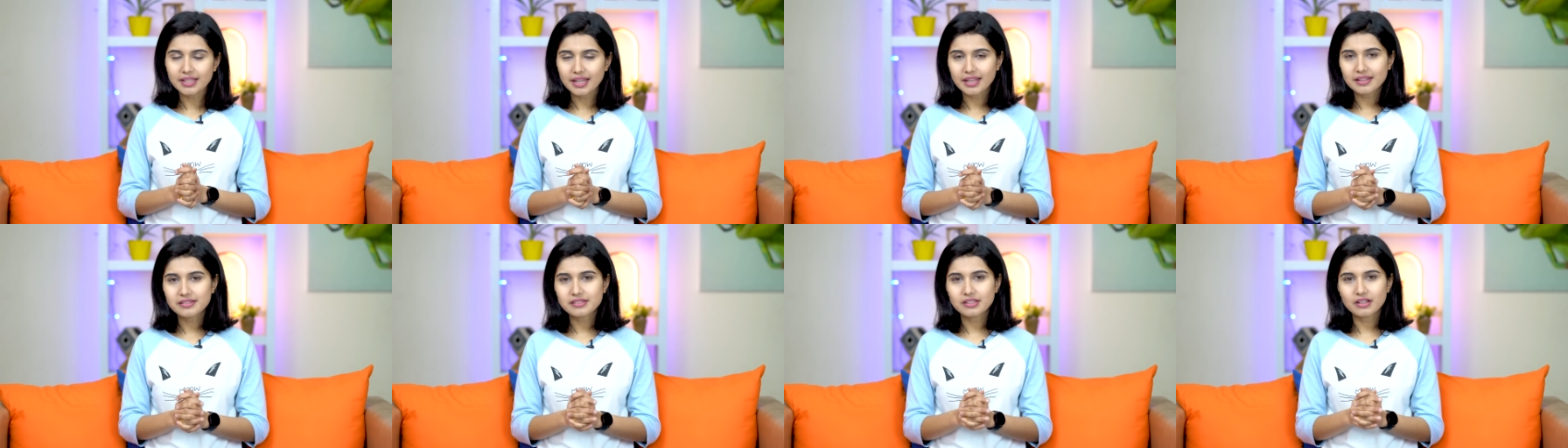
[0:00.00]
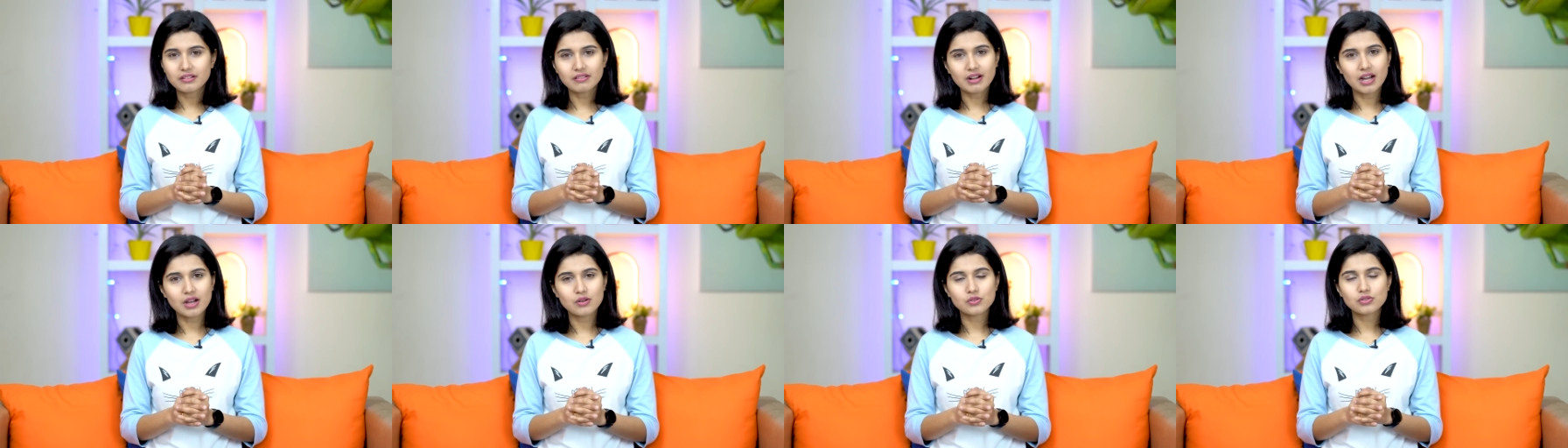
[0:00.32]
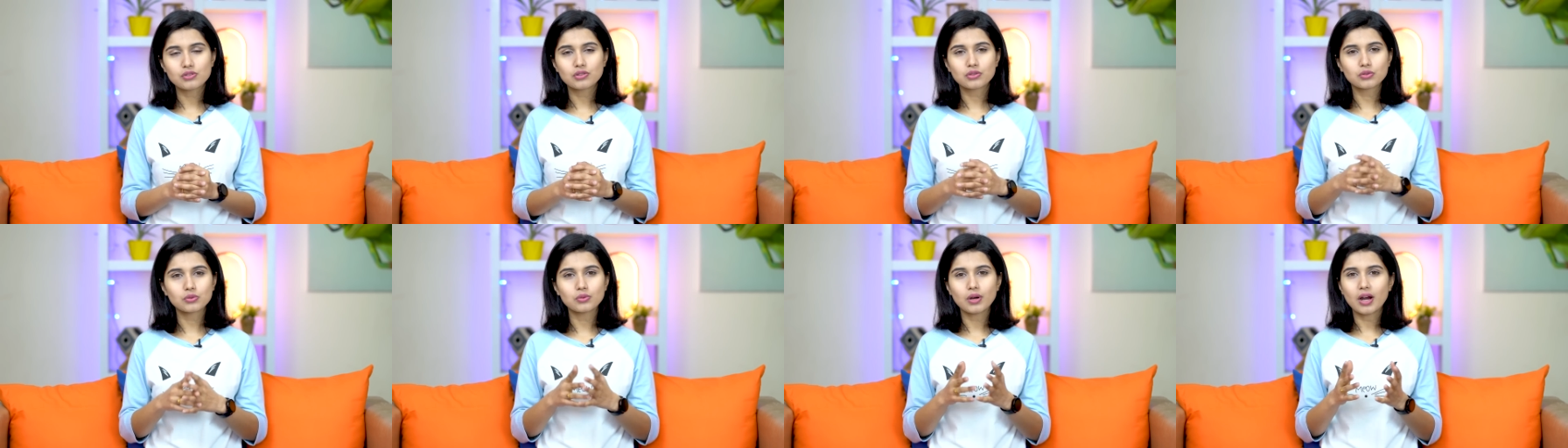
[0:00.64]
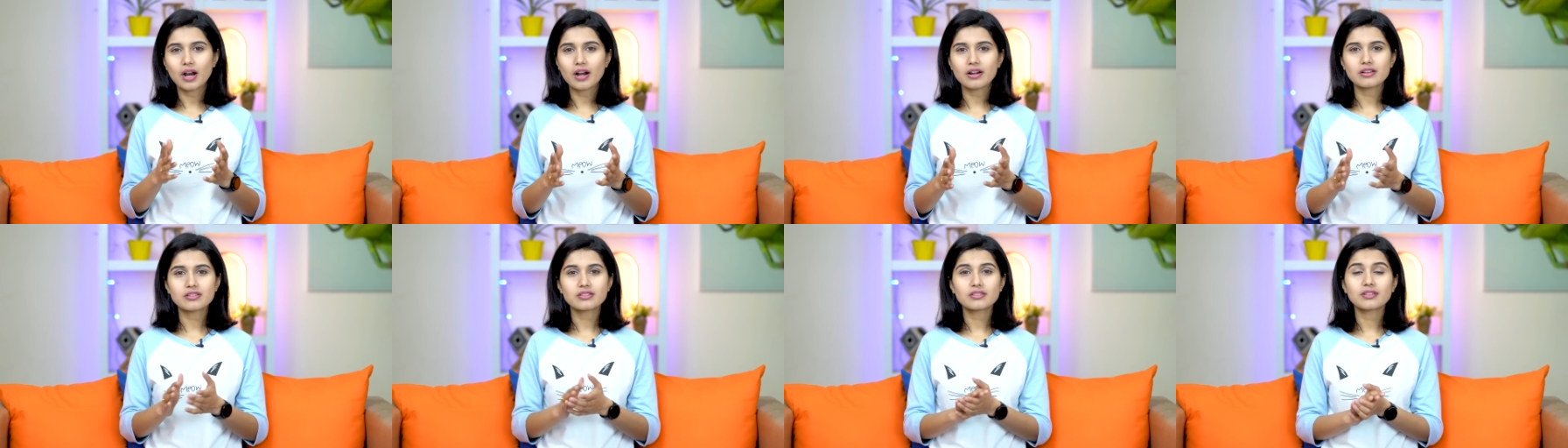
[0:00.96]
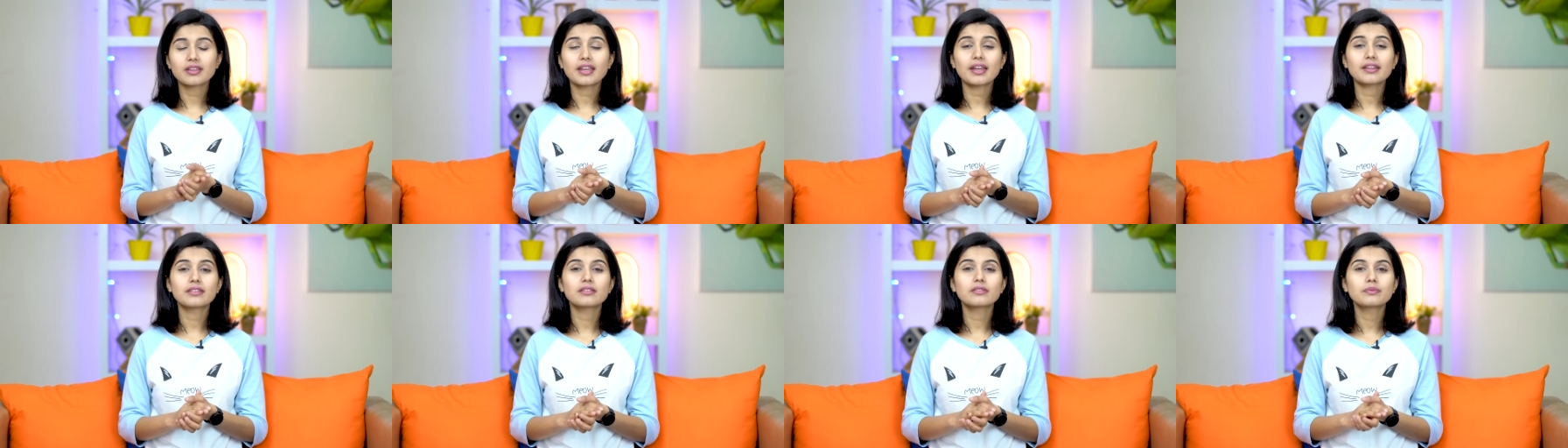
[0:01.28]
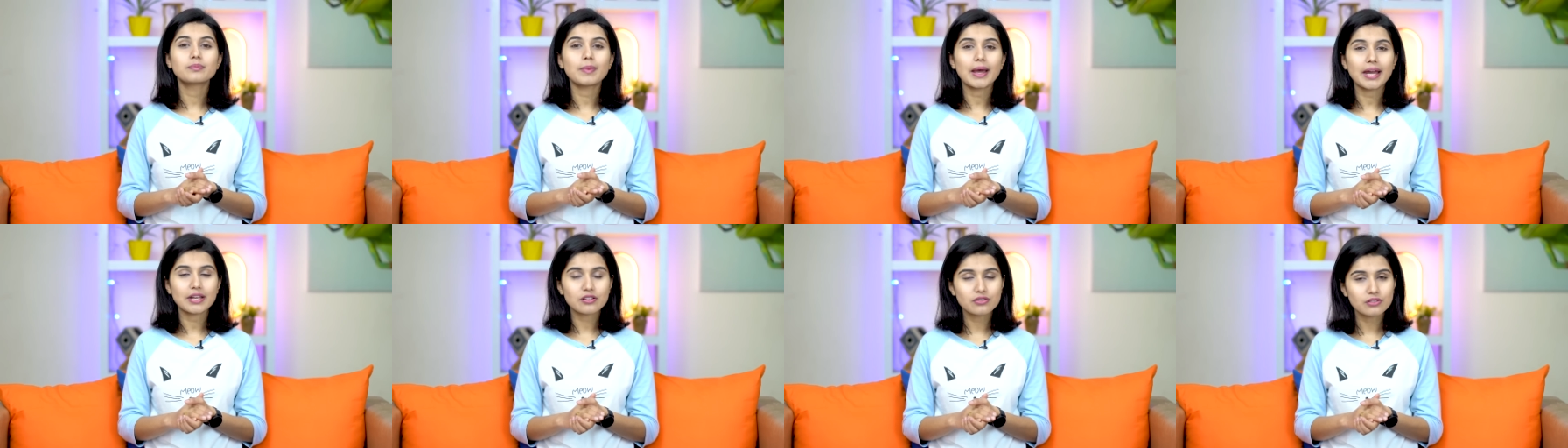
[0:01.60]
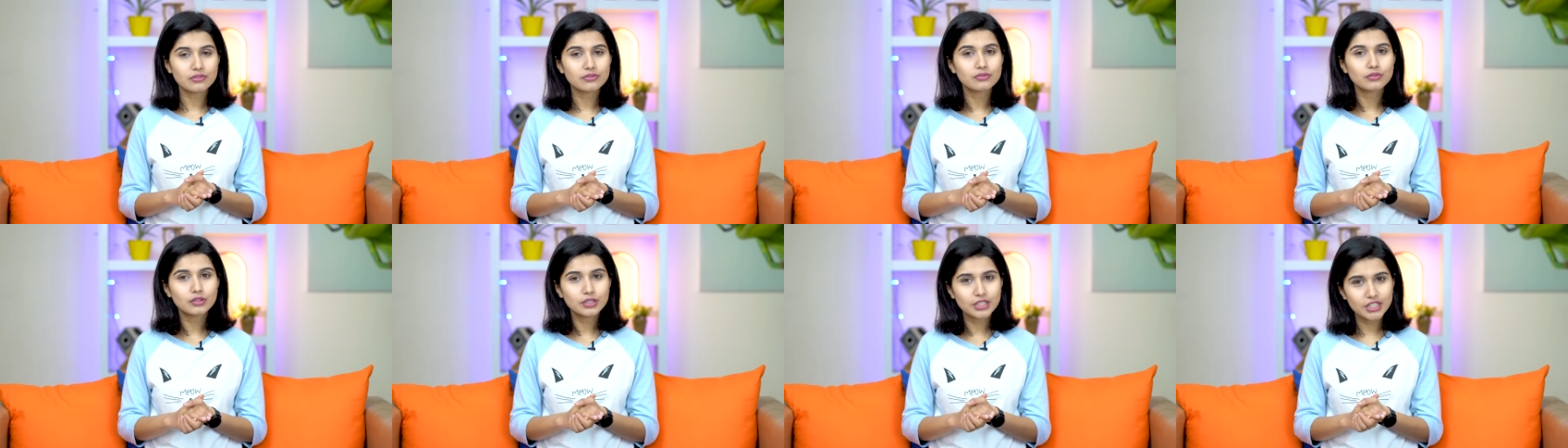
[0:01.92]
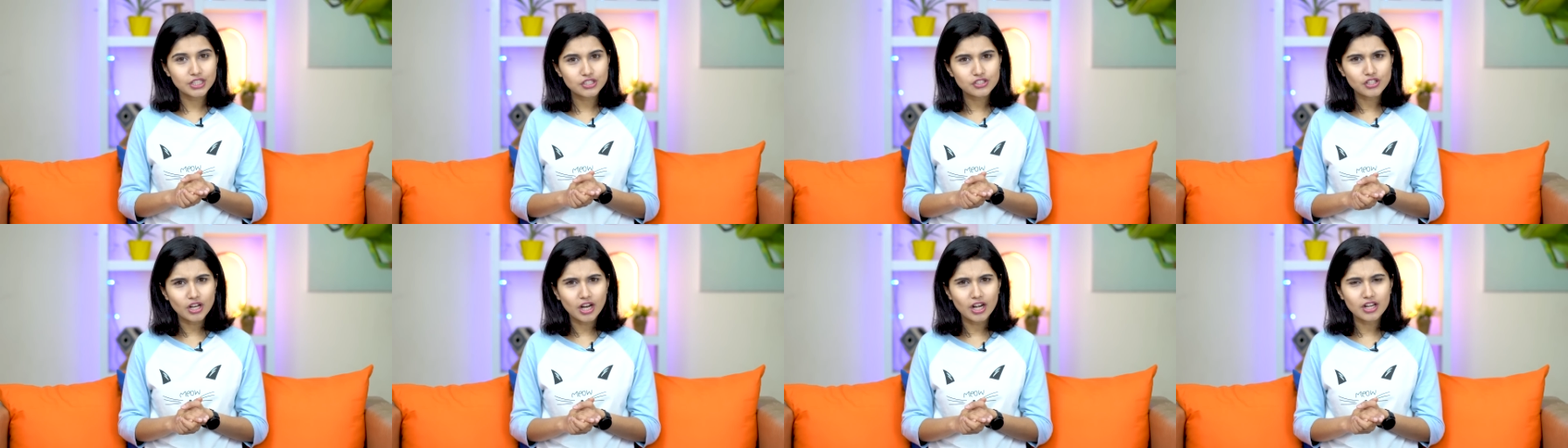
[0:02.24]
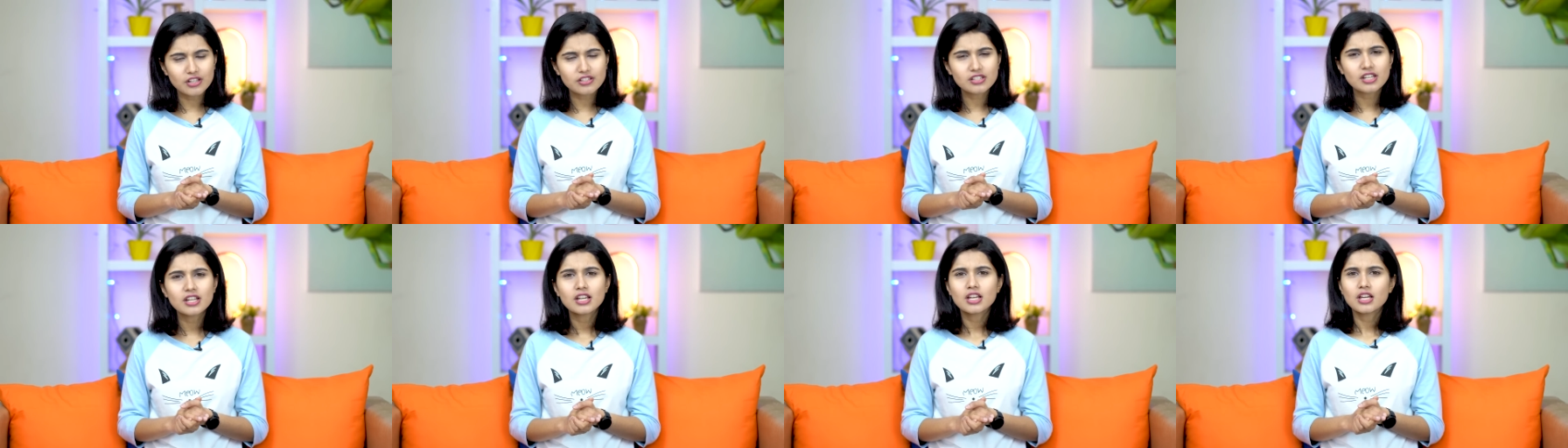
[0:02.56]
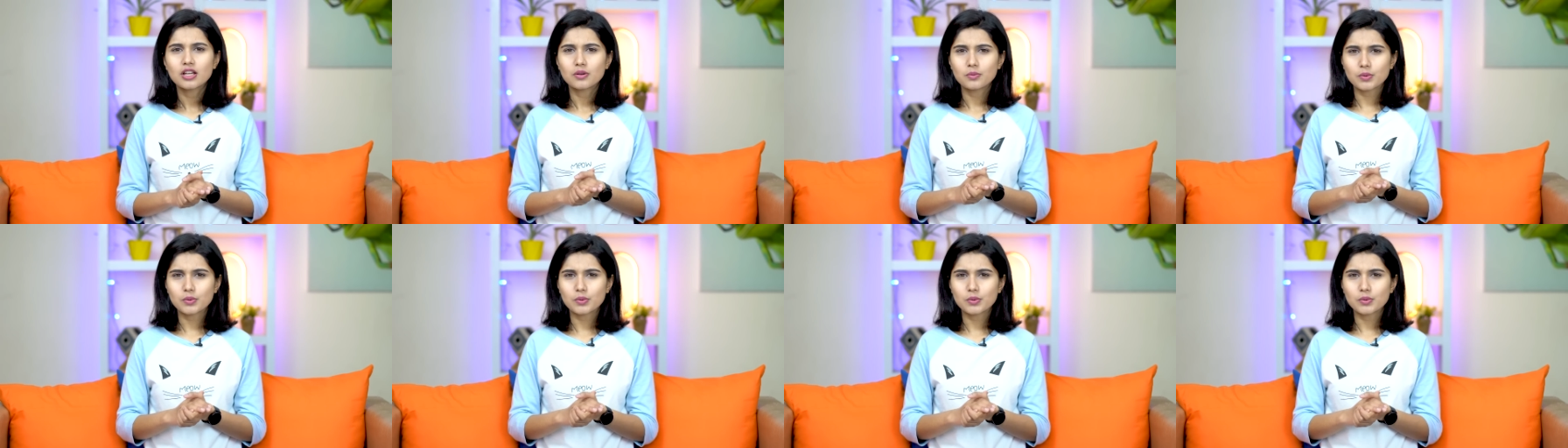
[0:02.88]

takes around 2 hours to get the battery fully charged,